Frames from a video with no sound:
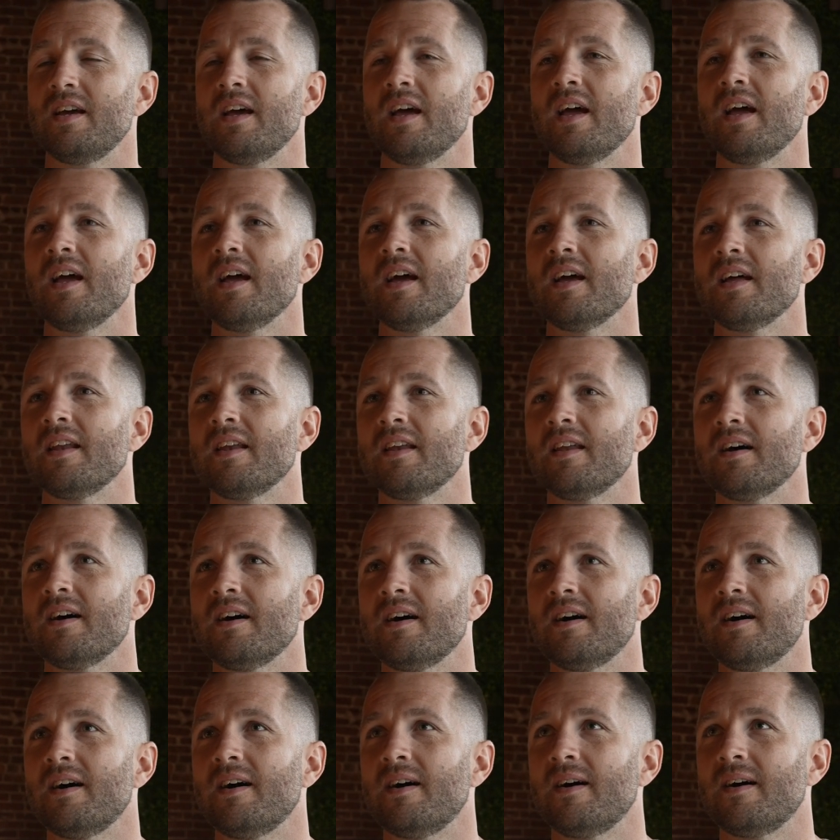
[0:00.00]
And
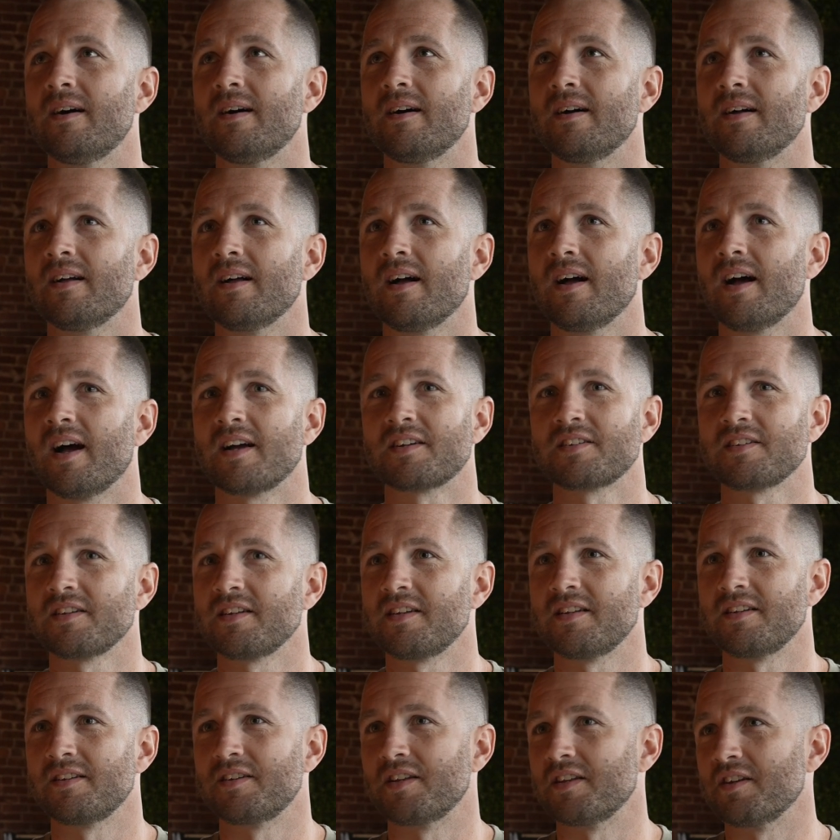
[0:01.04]

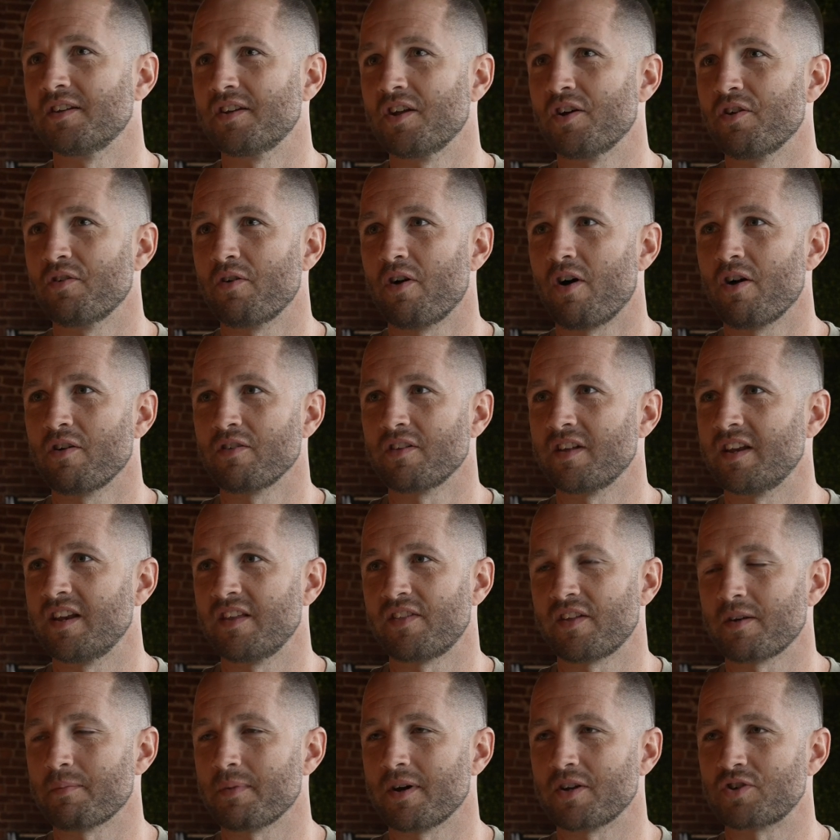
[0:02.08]
actually didn't know hardly
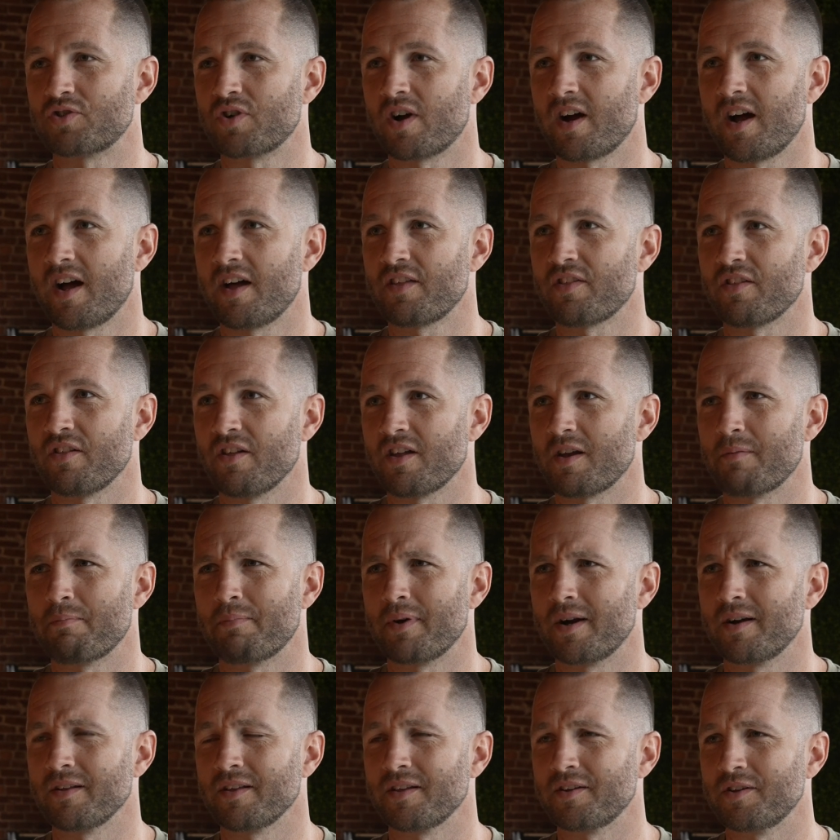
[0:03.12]
anything about triathlon. I
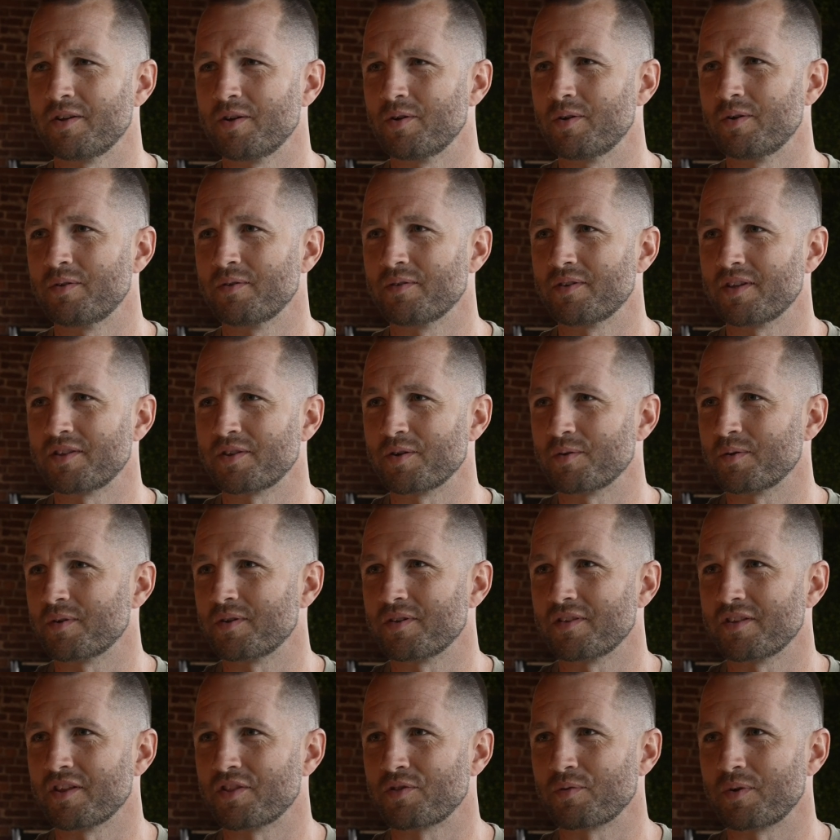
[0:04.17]
barely knew that
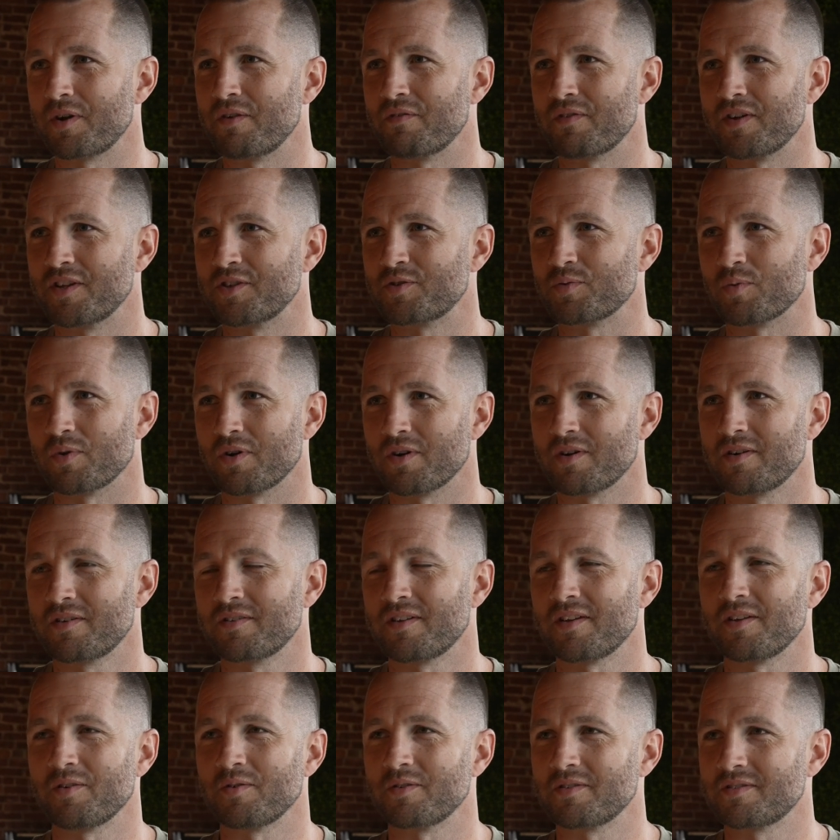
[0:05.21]
the three events were,
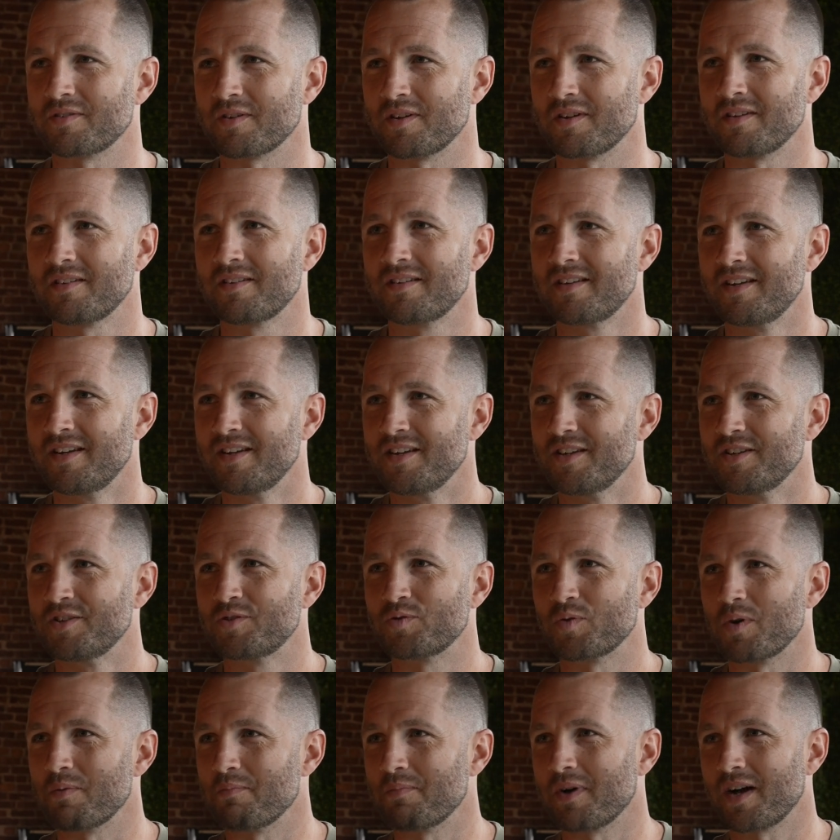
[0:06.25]
that it was a
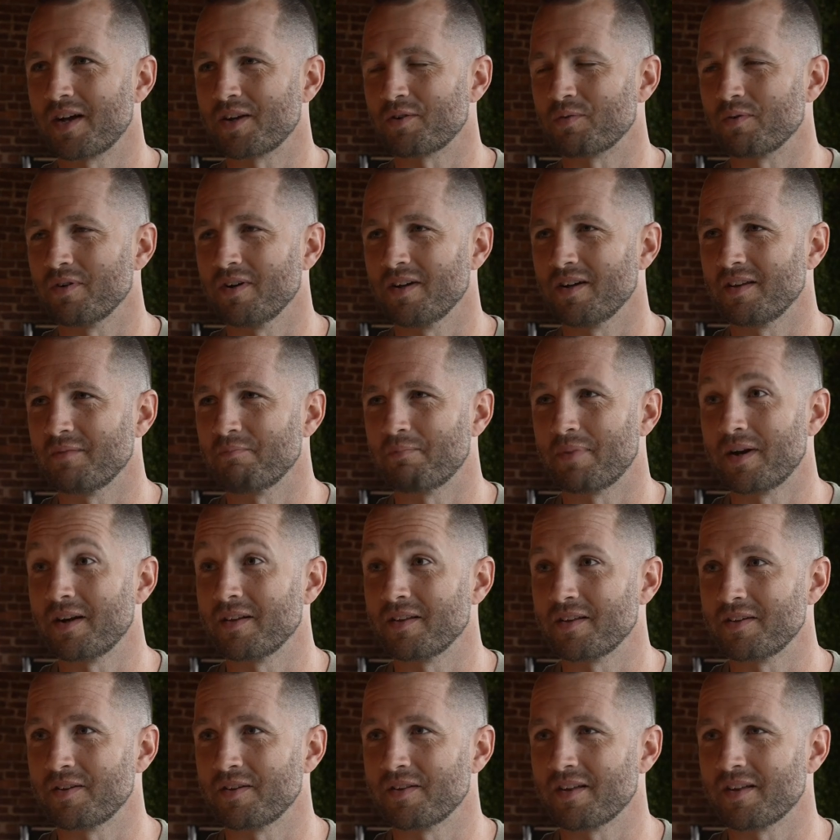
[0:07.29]
swim, bike, run, barely knew